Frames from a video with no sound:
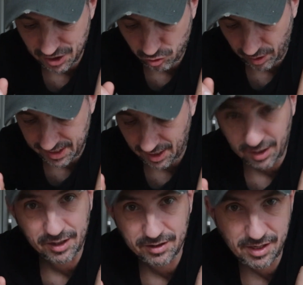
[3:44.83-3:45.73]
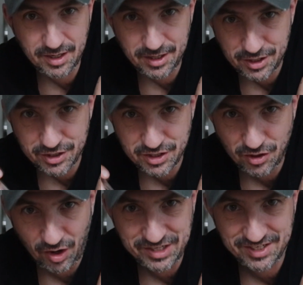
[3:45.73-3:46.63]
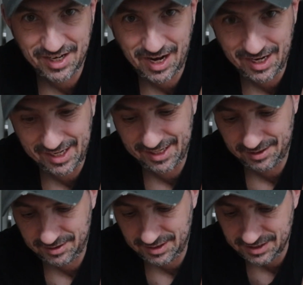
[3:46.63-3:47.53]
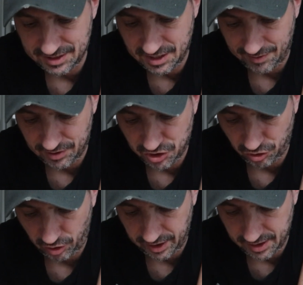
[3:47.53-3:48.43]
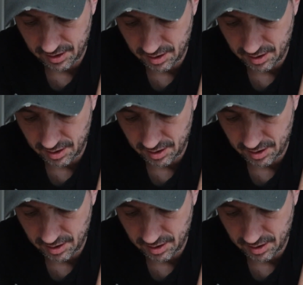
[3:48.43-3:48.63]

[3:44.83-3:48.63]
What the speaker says: Great colour, nice and clear. Let's give it a try.